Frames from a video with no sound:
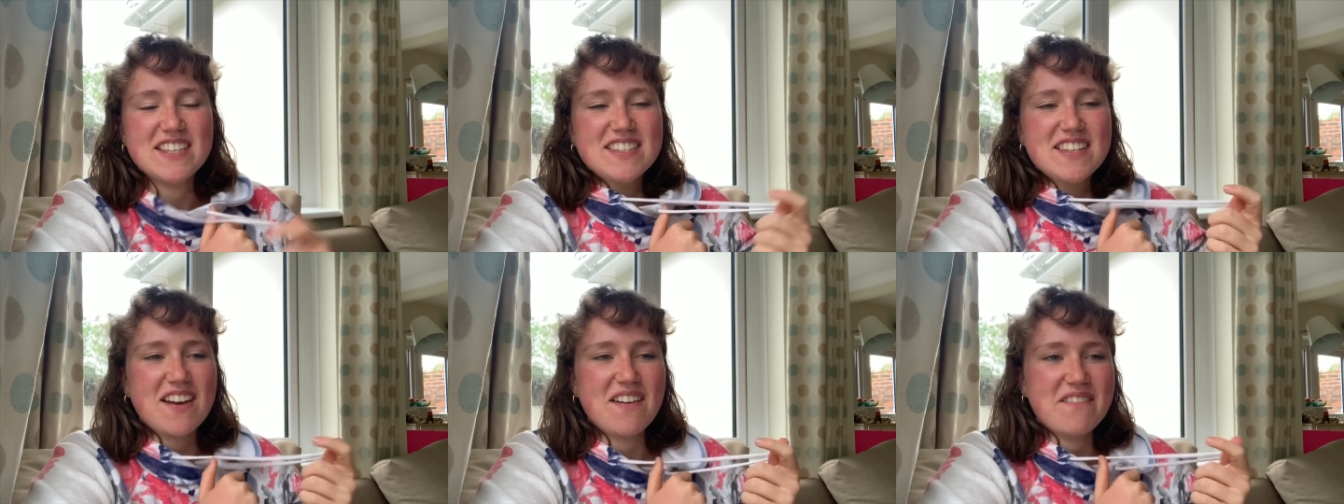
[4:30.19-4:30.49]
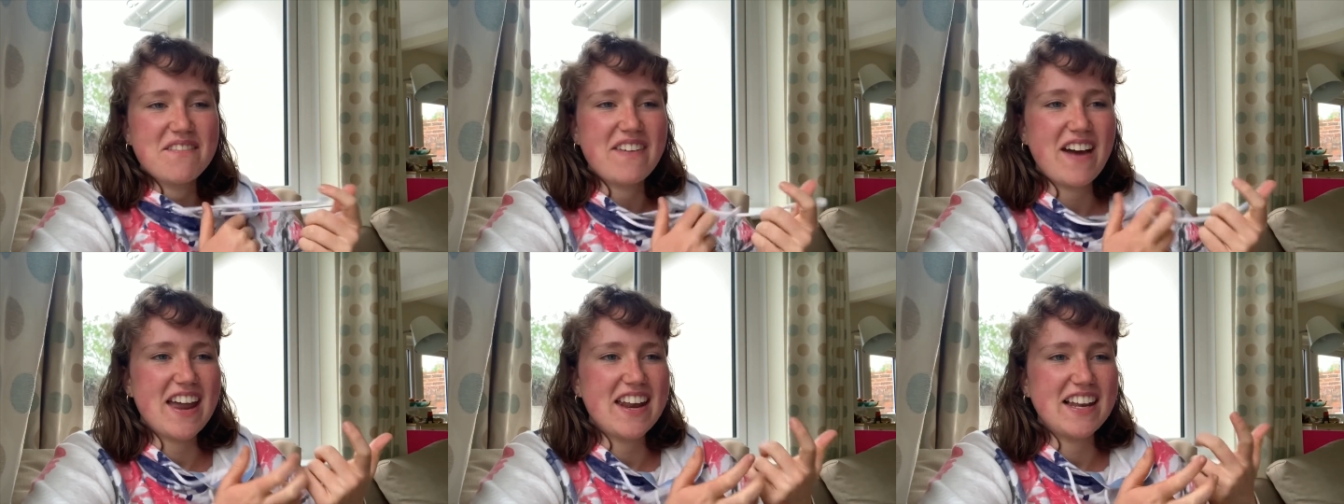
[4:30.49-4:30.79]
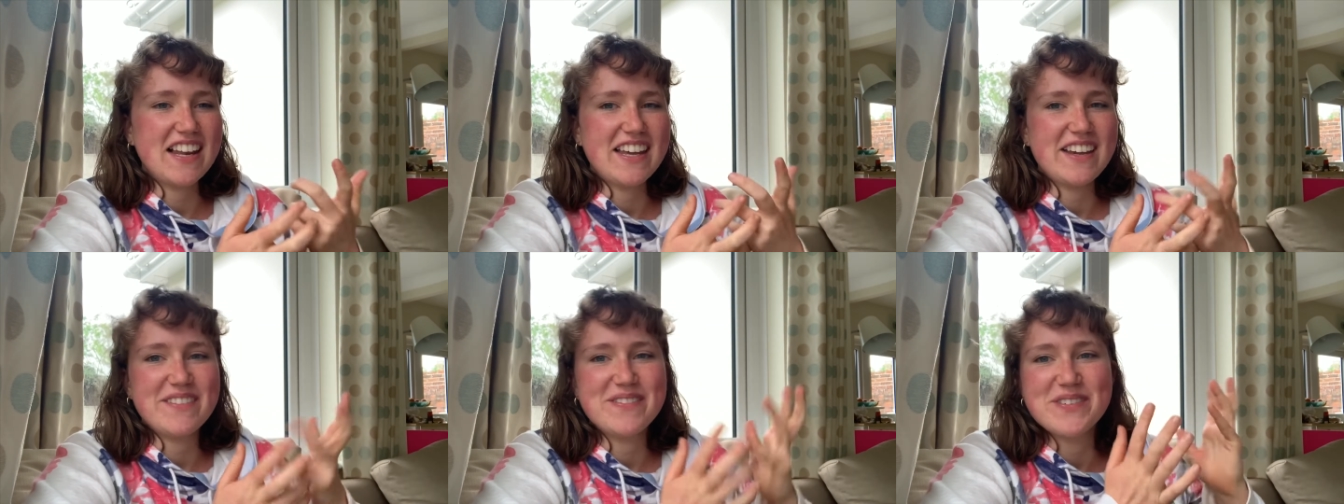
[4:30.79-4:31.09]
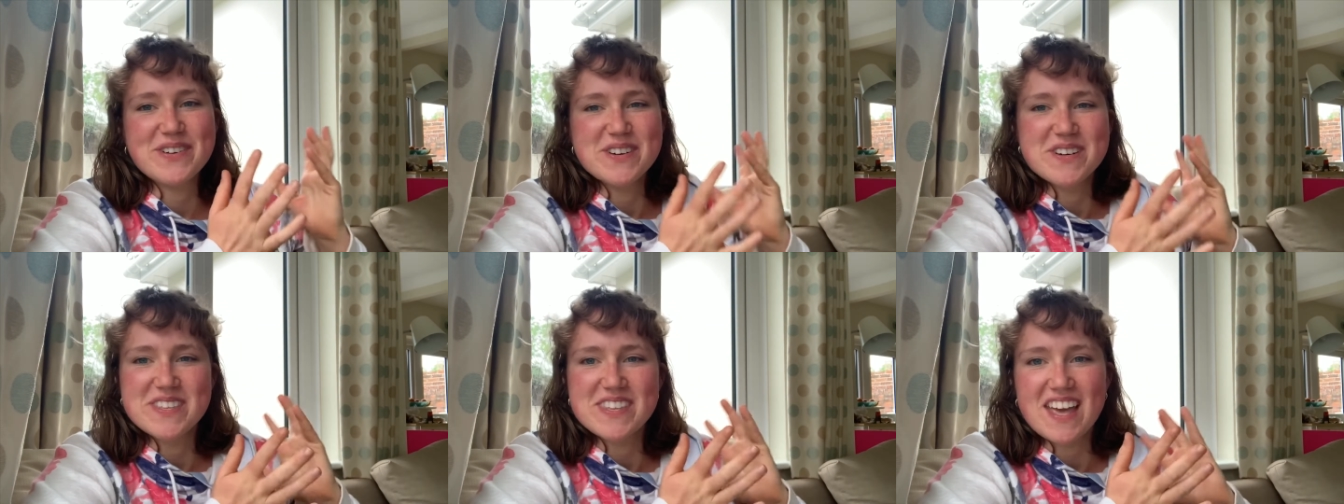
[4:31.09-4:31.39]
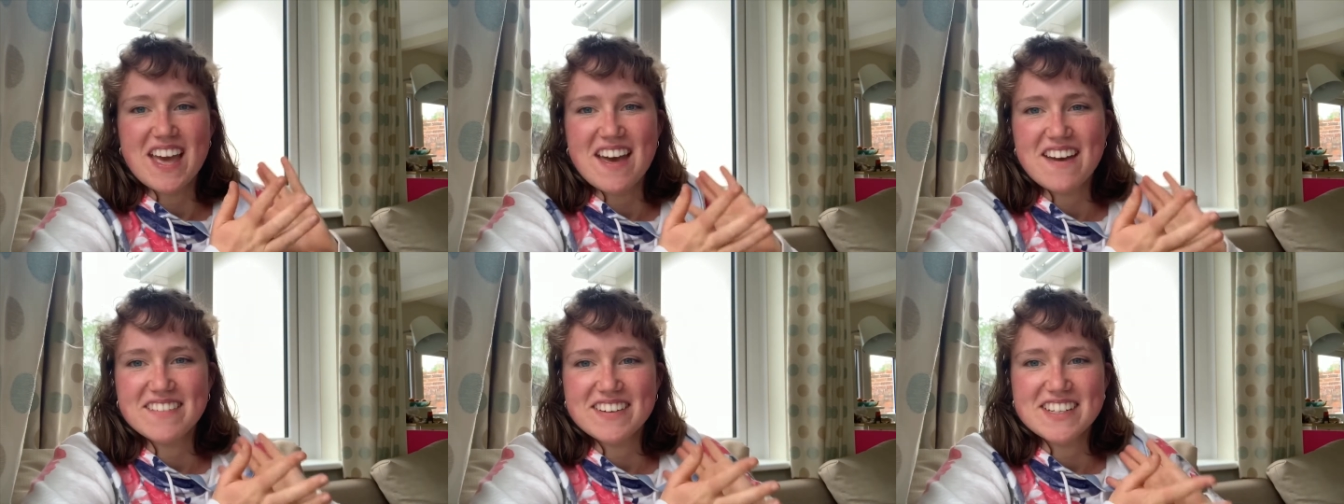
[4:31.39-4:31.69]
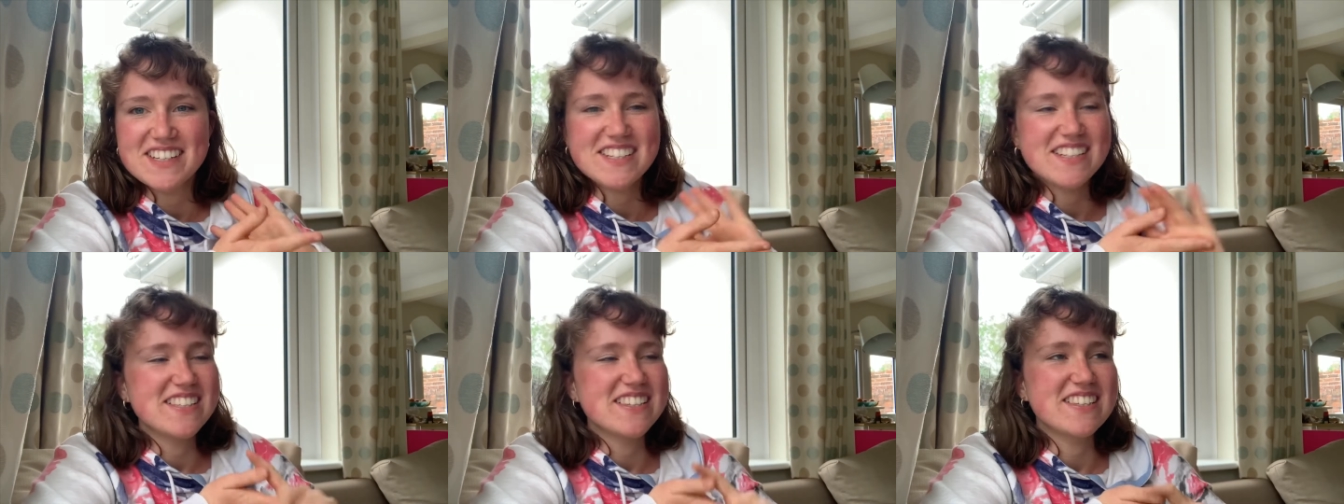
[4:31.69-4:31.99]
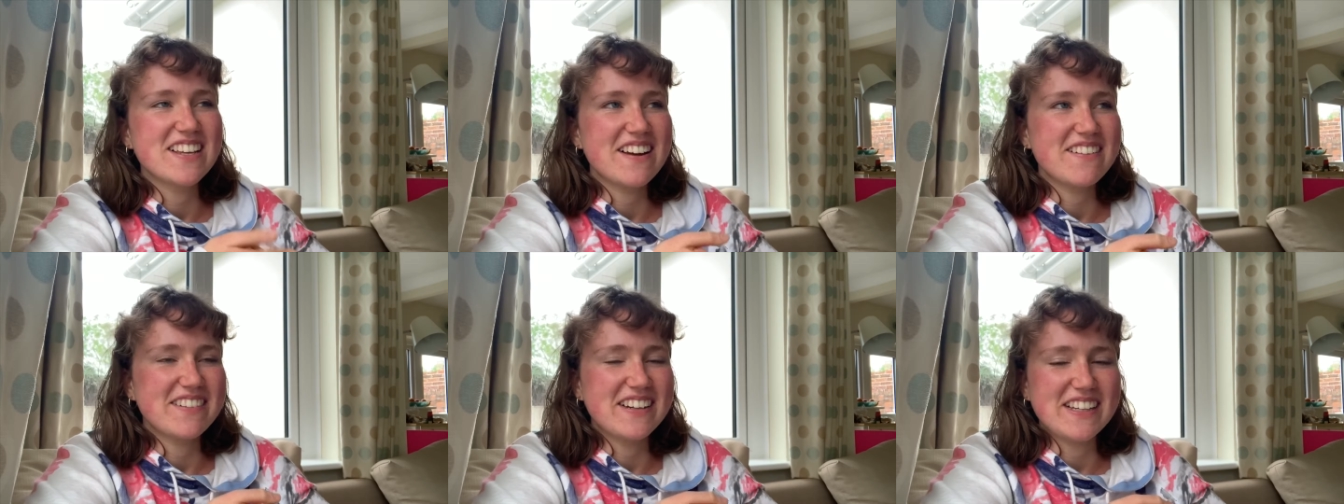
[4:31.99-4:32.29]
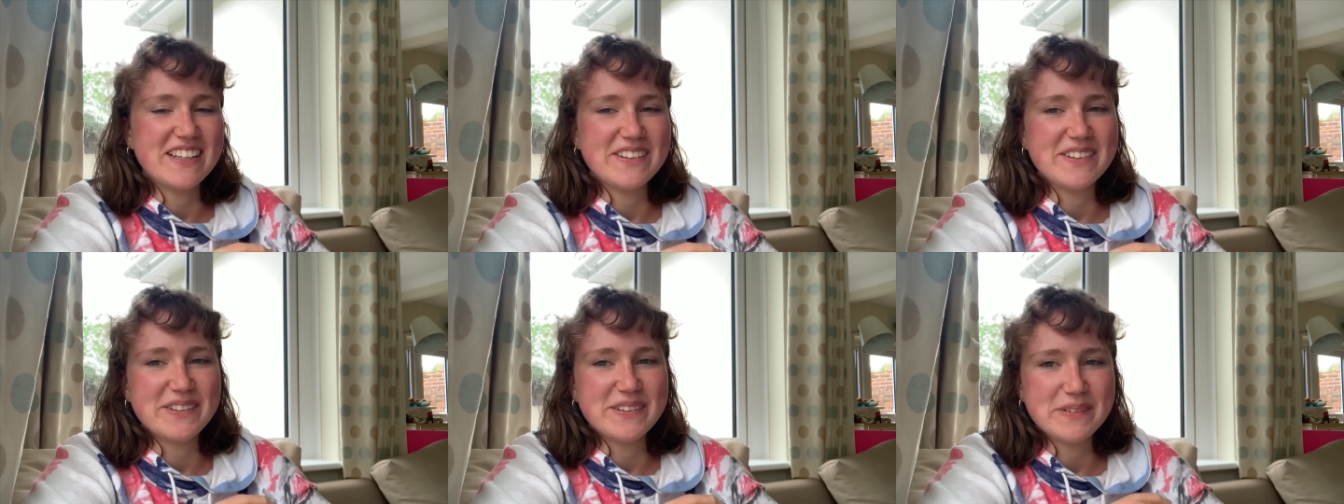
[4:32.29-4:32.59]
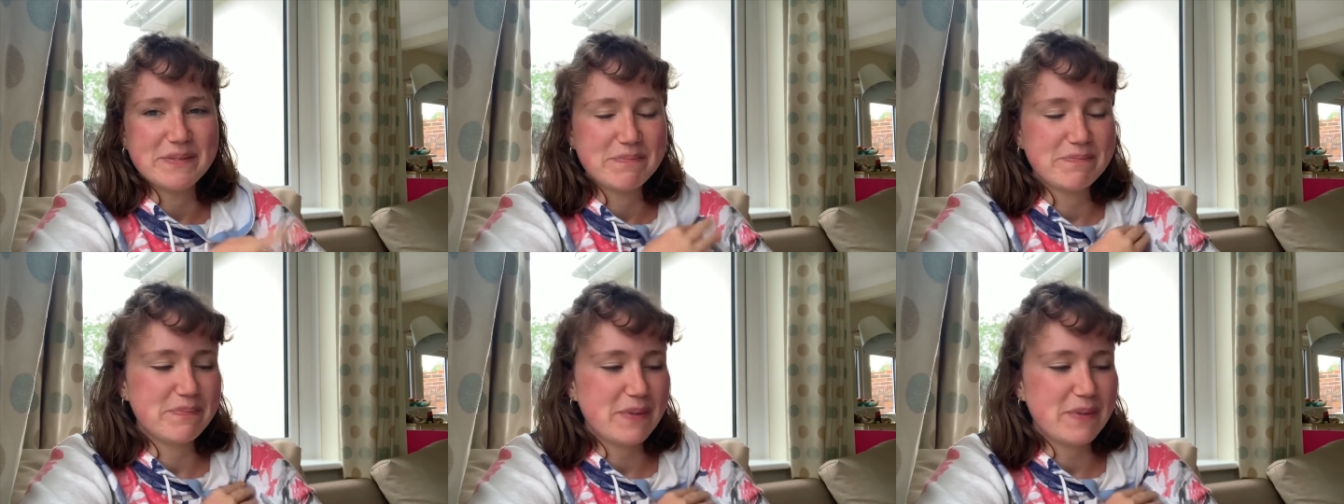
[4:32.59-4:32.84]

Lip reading: So I'm finally a fourth year, which is really cool.